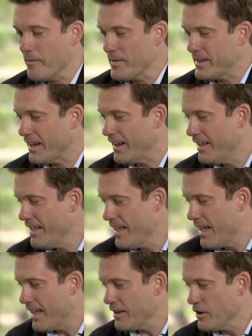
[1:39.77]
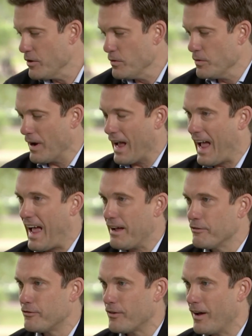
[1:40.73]
Mika, you
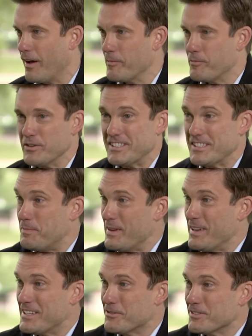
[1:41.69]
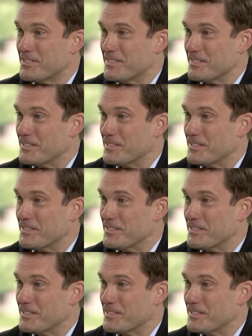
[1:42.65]
have Princess Beatrice